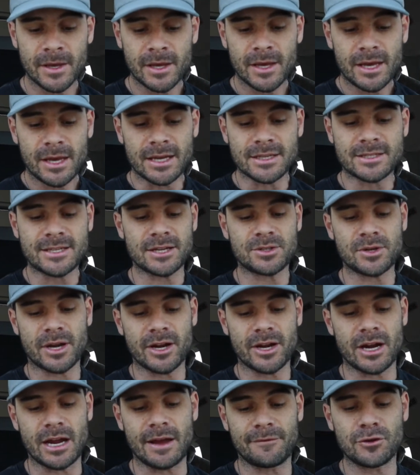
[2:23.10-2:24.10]
It says right
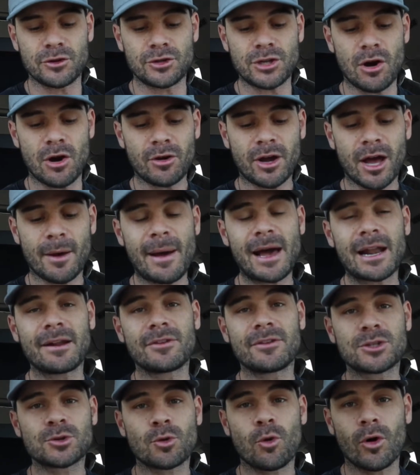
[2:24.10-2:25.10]
here, if you don't come out of
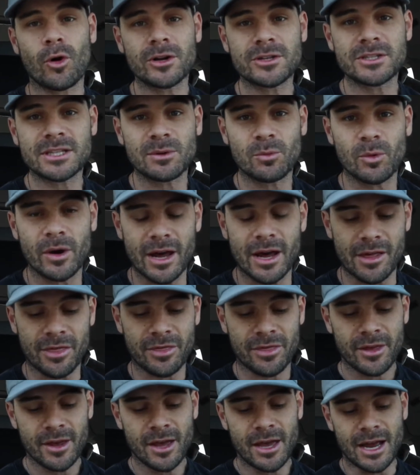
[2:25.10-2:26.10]
this quarantine with,
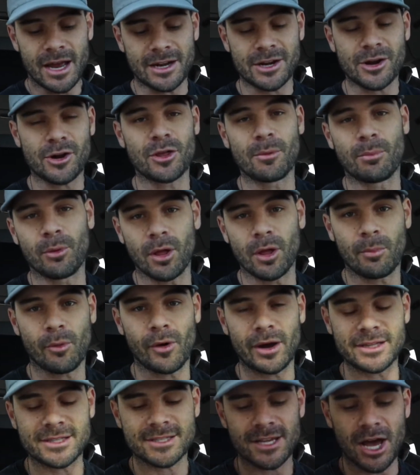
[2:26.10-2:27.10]
and here are the bullet
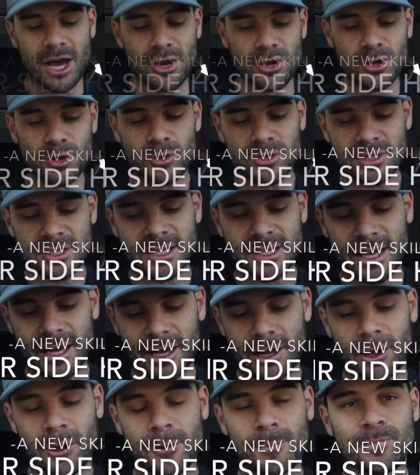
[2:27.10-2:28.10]
points, a new
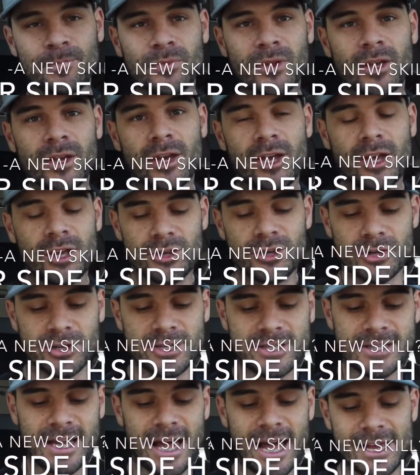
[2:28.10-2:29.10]
skill, your
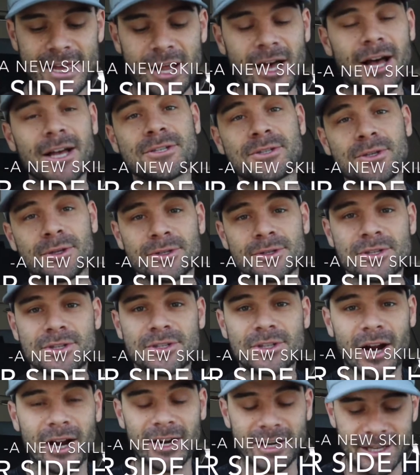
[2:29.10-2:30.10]
side hustle
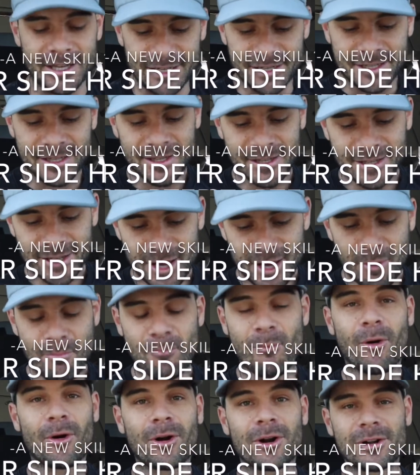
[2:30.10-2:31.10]
started,
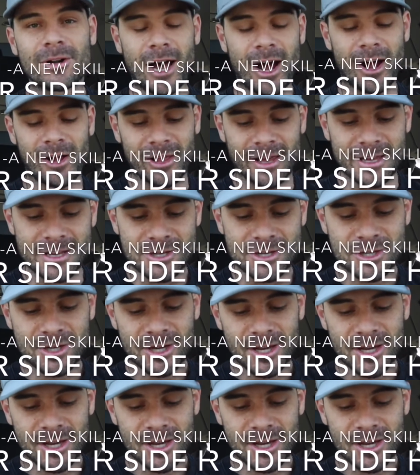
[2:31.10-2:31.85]
more knowledge,